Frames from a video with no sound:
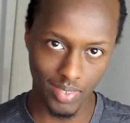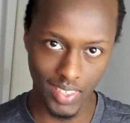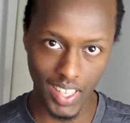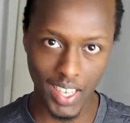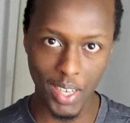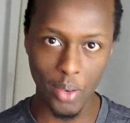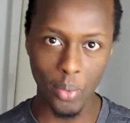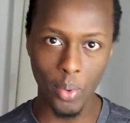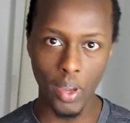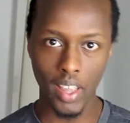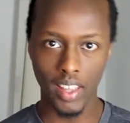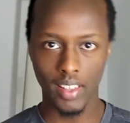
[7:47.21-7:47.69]

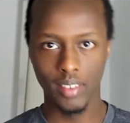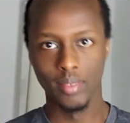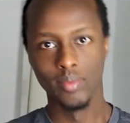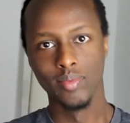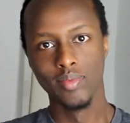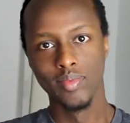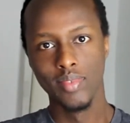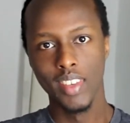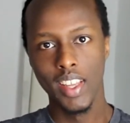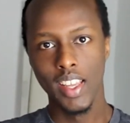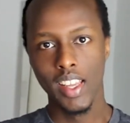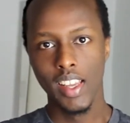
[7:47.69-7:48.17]
Anyway,
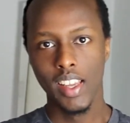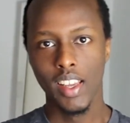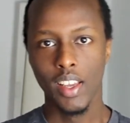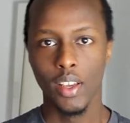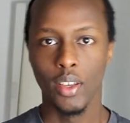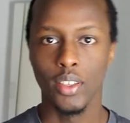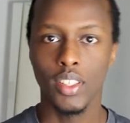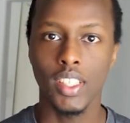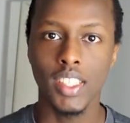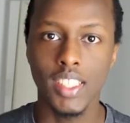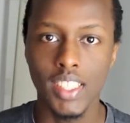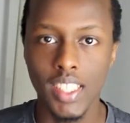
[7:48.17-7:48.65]

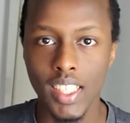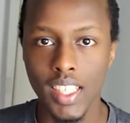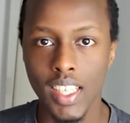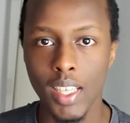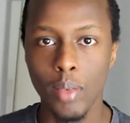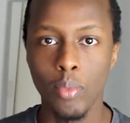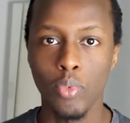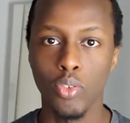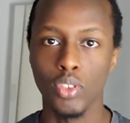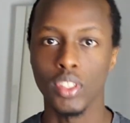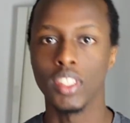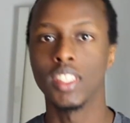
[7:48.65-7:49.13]
you're just
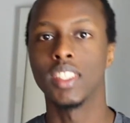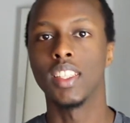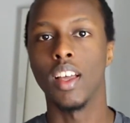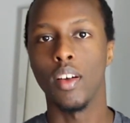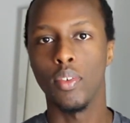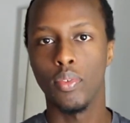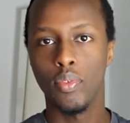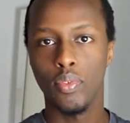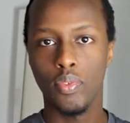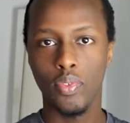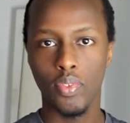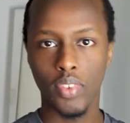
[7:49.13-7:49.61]
seeking for
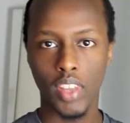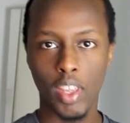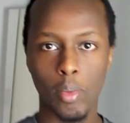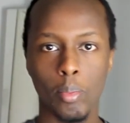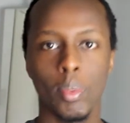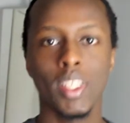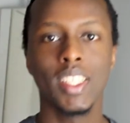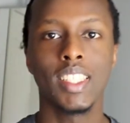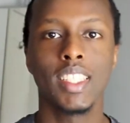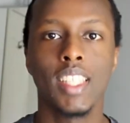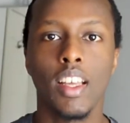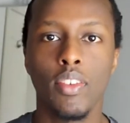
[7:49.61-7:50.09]
stuff. Give
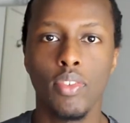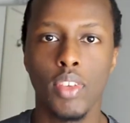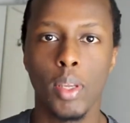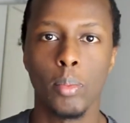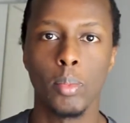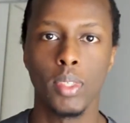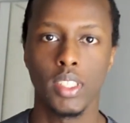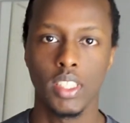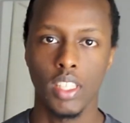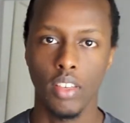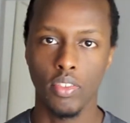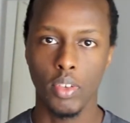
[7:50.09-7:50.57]
me stuff,
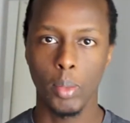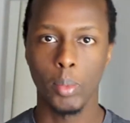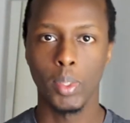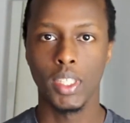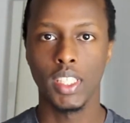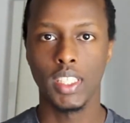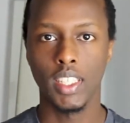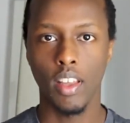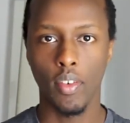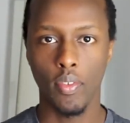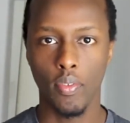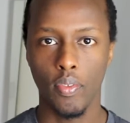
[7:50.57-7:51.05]
give me stuff, give me
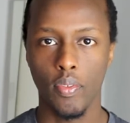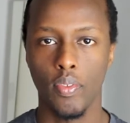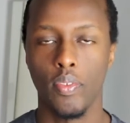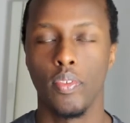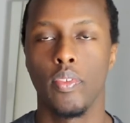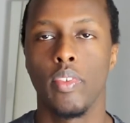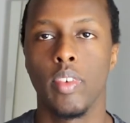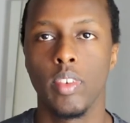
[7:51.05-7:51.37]
stuff.